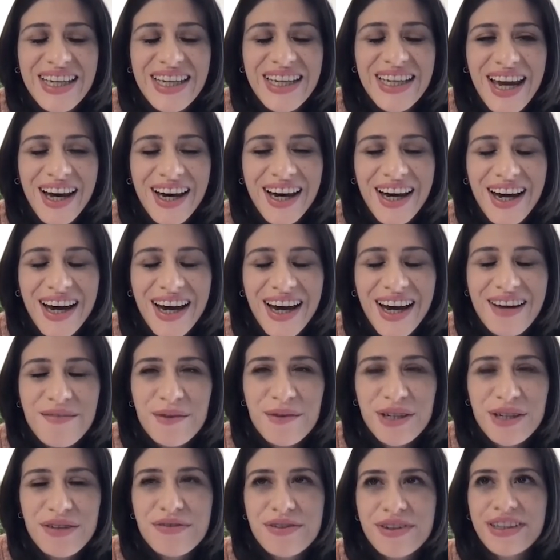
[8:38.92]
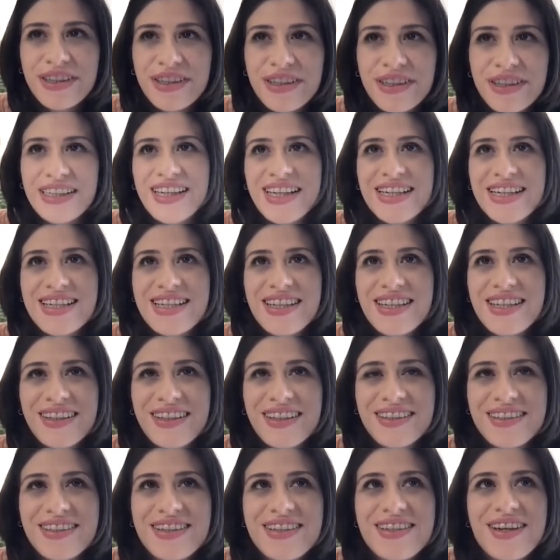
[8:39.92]
Yeah, I would really like
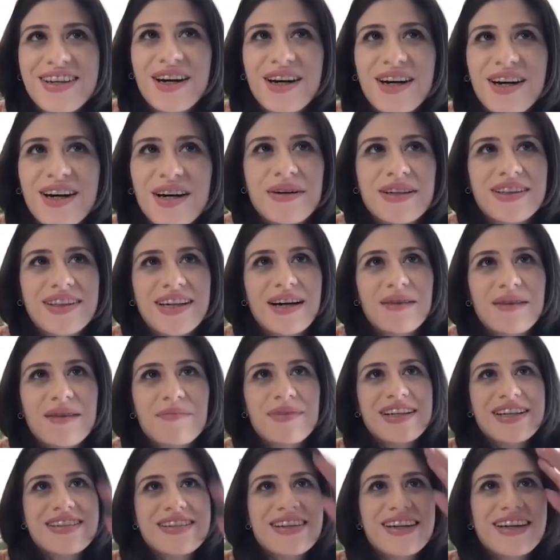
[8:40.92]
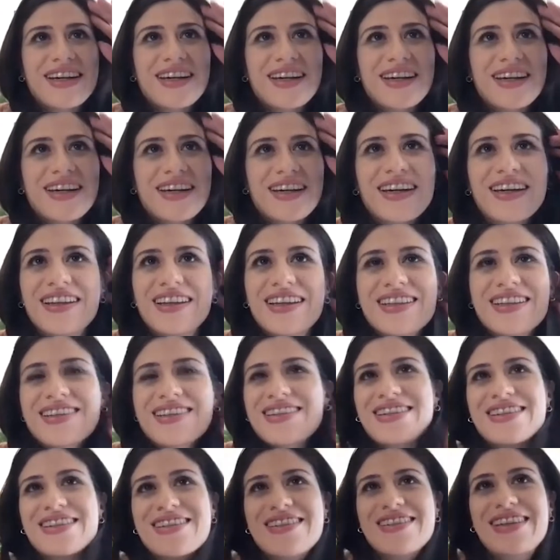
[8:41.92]
to talk about that, because I think
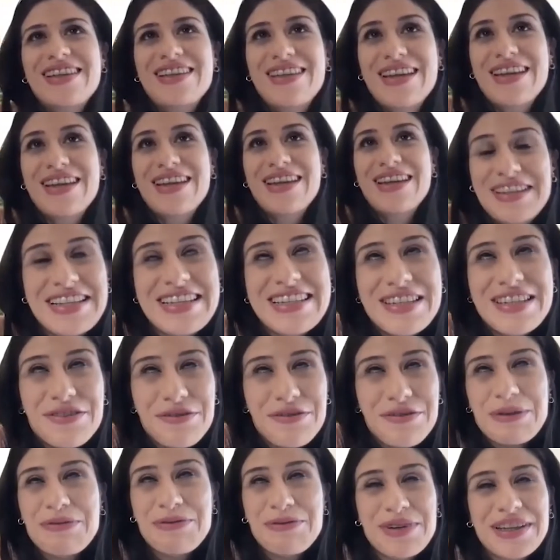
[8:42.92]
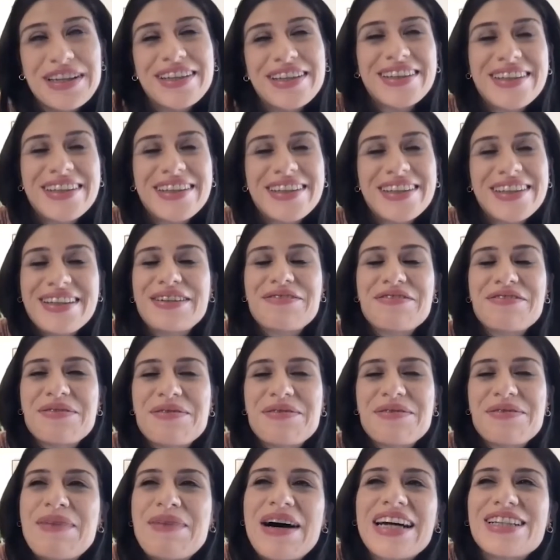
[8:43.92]
that's just, this is really
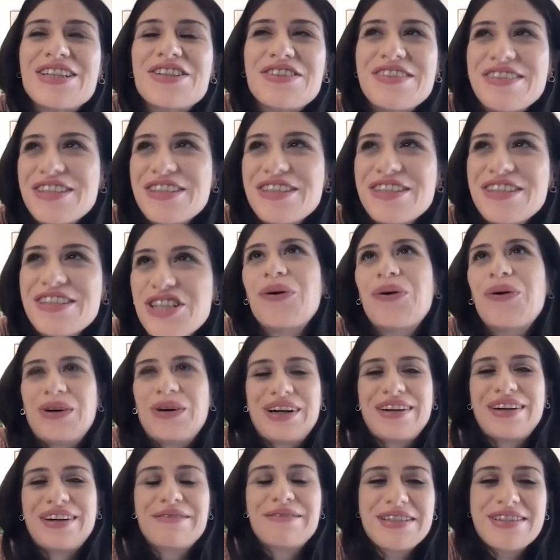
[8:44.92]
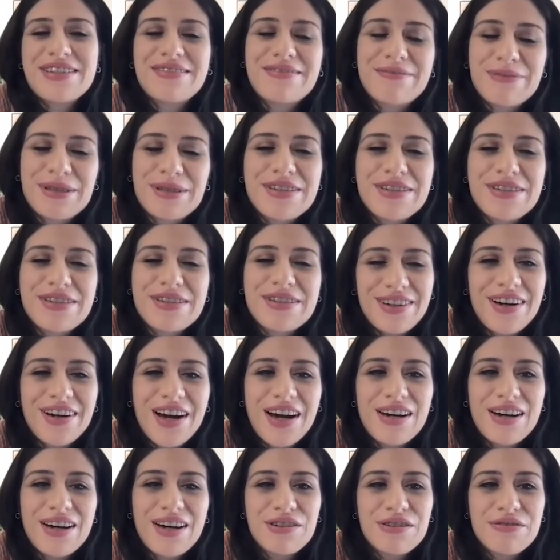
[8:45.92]
my joy was the
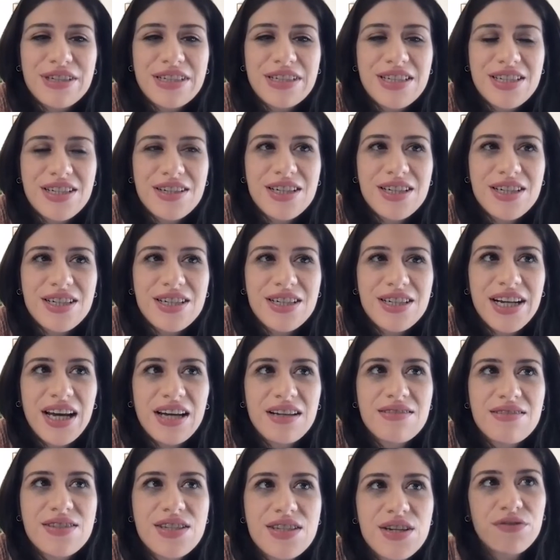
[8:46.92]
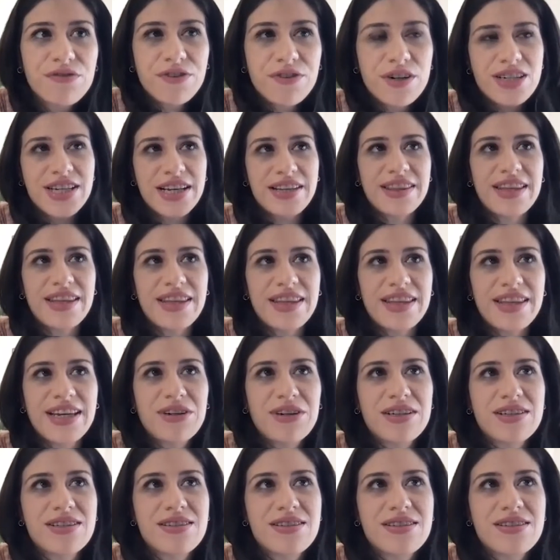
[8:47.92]
archival research. And so first, I think I
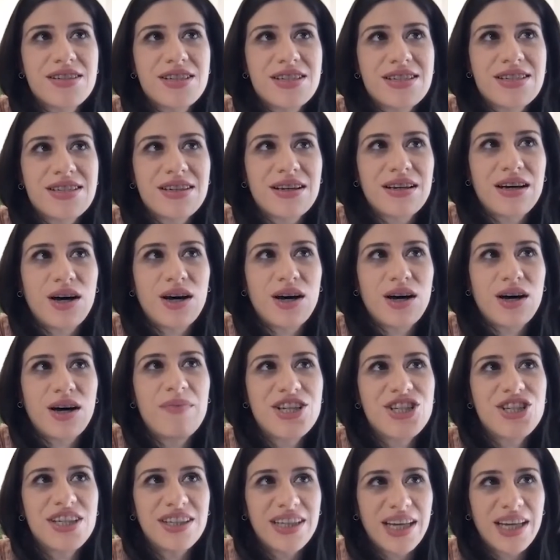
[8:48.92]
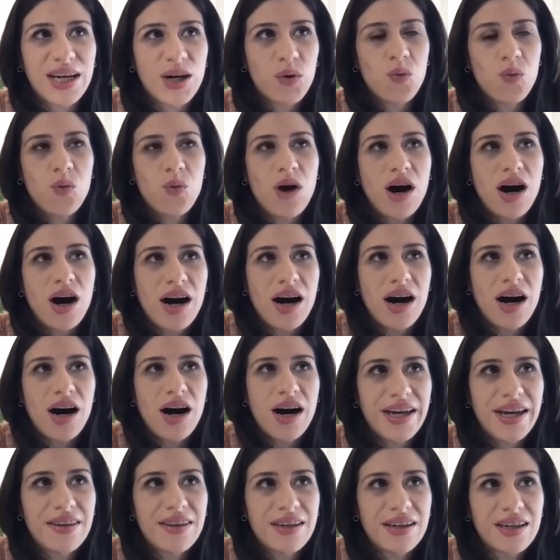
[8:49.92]
want to I'll mention like
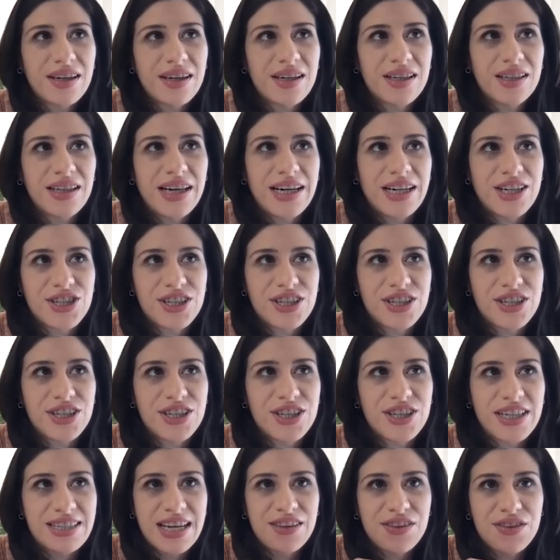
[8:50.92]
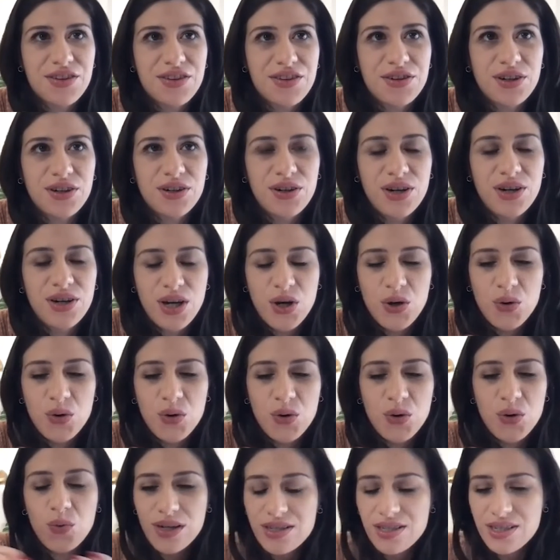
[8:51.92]
why the collection at Centro
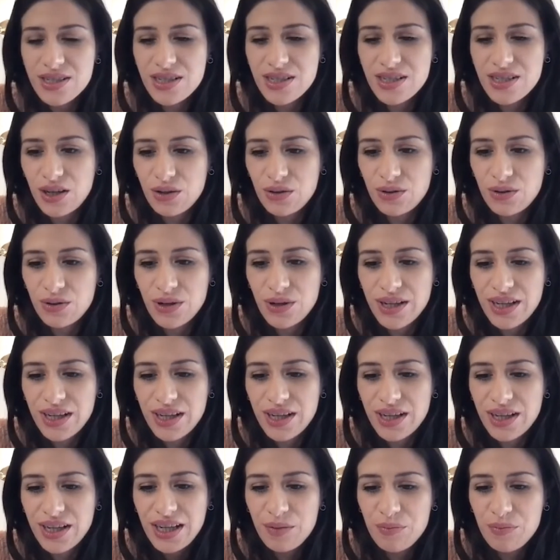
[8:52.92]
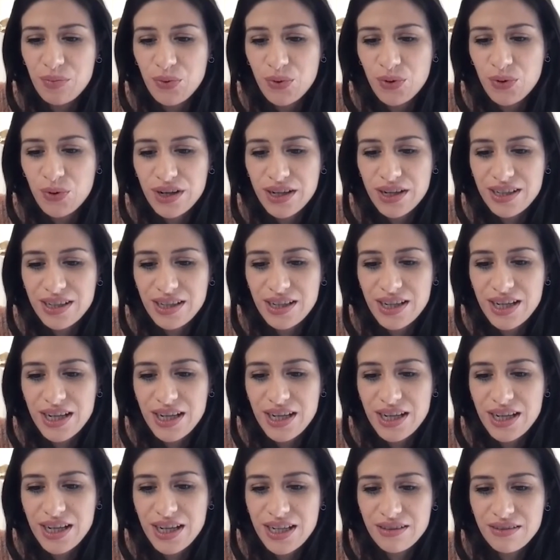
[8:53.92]
was so important
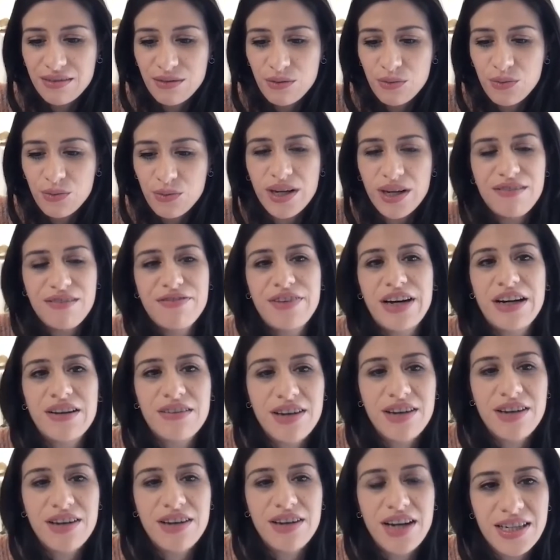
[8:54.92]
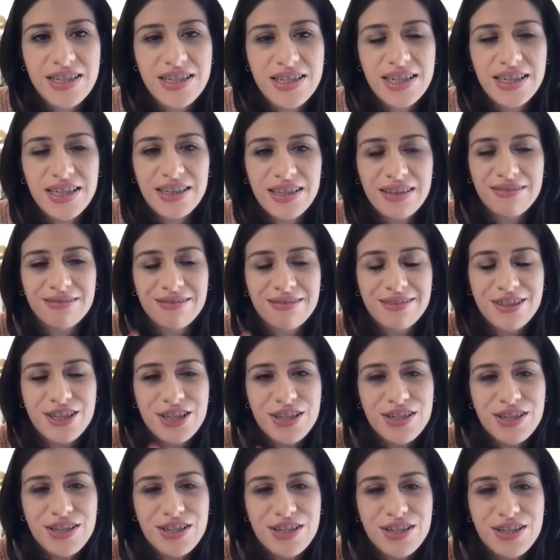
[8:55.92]
in what I found next in
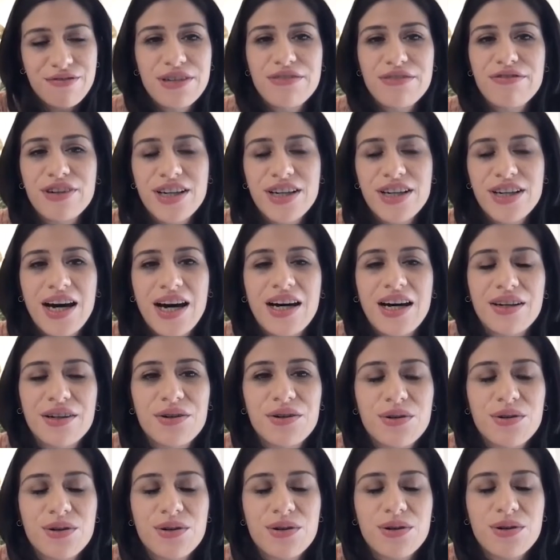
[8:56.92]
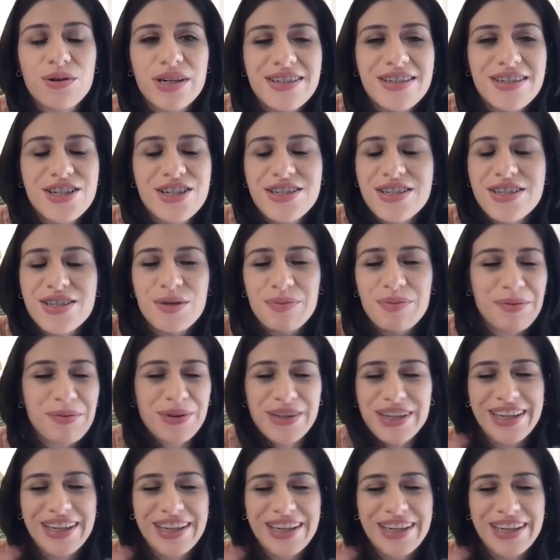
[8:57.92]
just a few different categories, just so
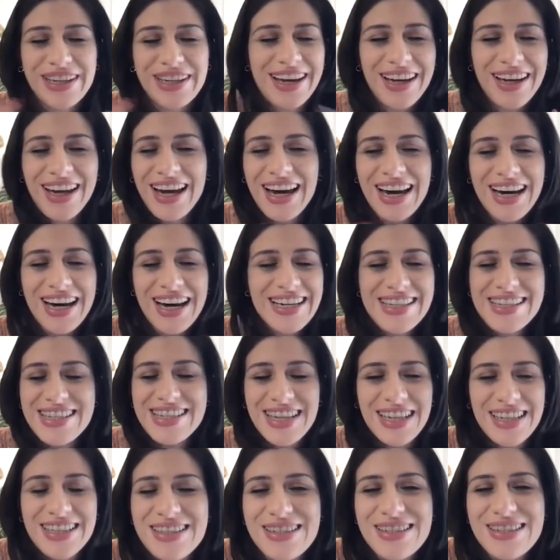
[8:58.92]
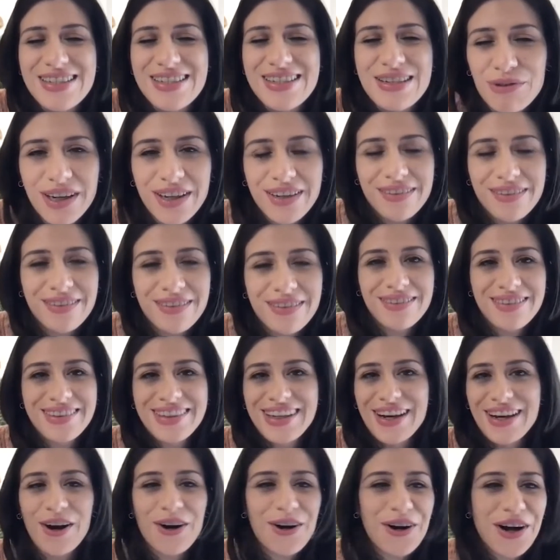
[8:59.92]
people can get a sense of what
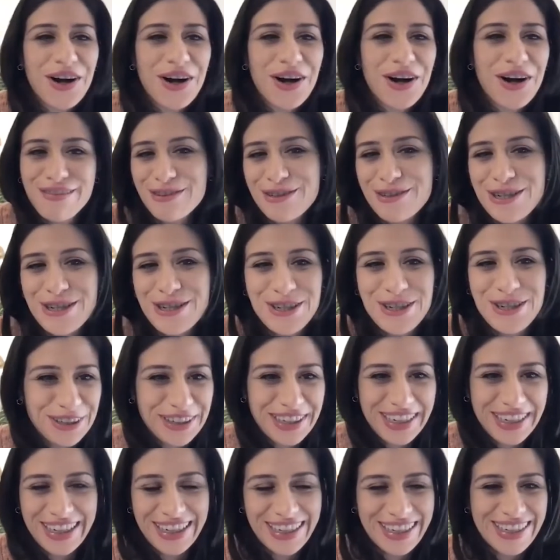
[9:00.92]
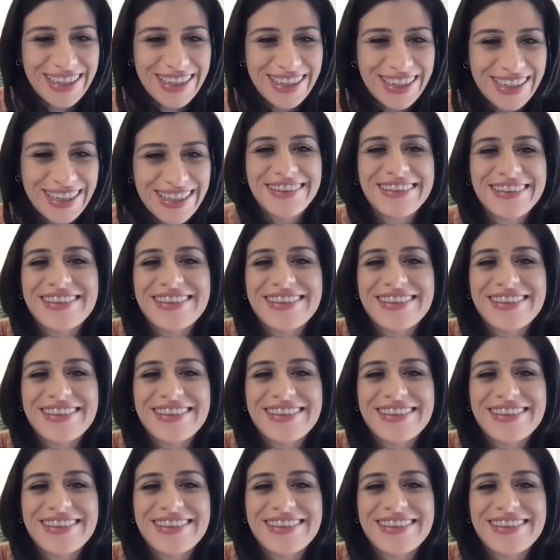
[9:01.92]
the archival journey is